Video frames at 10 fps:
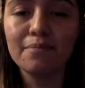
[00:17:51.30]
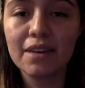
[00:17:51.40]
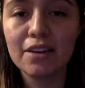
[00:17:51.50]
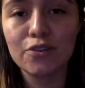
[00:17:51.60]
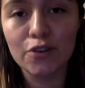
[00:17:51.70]

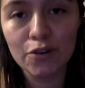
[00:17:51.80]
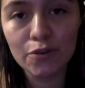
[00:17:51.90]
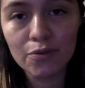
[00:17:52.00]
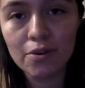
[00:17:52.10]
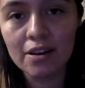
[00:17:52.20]
me know.
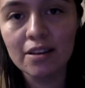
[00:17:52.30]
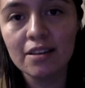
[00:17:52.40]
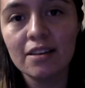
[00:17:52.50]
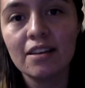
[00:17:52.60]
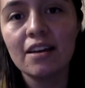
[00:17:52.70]

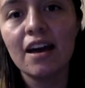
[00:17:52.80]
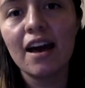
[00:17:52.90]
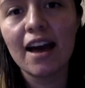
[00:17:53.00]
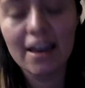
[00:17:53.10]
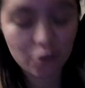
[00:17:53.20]

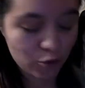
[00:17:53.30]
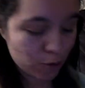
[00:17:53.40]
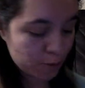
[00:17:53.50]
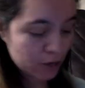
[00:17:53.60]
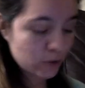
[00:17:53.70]
I
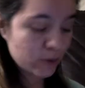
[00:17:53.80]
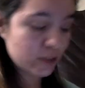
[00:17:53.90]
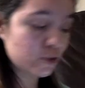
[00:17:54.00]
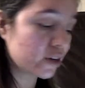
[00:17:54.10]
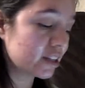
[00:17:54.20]
hope you
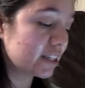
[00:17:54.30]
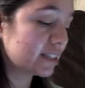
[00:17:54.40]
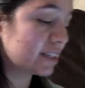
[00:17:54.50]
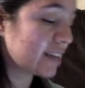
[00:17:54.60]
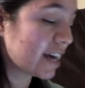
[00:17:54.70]
enjoy these
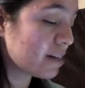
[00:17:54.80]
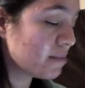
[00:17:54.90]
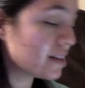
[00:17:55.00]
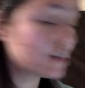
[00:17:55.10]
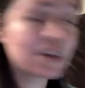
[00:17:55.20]

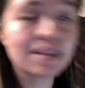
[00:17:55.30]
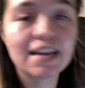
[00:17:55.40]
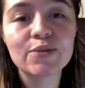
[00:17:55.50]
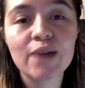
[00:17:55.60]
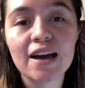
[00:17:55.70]
assignments and that
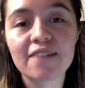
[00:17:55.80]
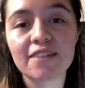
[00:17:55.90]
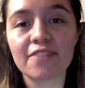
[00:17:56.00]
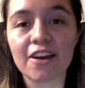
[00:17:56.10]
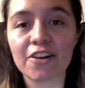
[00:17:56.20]
you have a
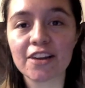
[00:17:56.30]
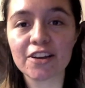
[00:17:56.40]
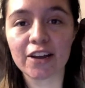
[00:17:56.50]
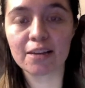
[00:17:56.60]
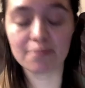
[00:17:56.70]
very
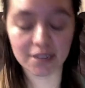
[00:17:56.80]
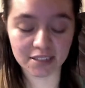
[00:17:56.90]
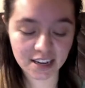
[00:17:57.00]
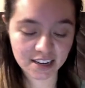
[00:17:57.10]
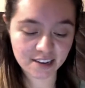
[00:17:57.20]
great
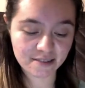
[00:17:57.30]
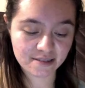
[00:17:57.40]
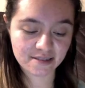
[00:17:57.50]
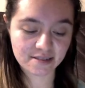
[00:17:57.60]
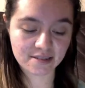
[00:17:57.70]
Monday.
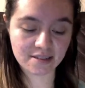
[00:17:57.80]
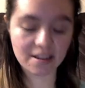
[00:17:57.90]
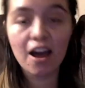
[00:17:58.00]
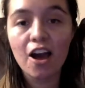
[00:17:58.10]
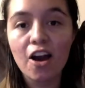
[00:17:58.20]

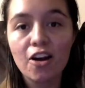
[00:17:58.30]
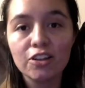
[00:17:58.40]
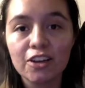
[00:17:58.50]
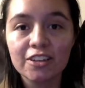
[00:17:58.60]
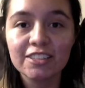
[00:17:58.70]
I'll
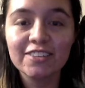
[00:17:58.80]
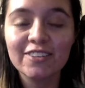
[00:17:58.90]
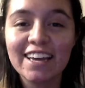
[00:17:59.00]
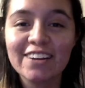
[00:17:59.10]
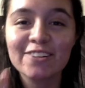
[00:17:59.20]
talk to you
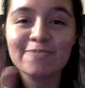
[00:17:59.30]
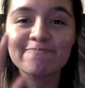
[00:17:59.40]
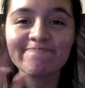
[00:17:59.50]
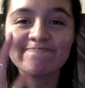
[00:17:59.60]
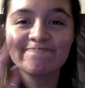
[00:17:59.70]
later.
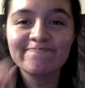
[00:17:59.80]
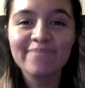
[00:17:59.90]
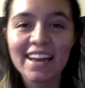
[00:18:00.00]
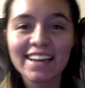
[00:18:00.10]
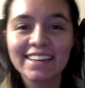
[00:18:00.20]
Bye.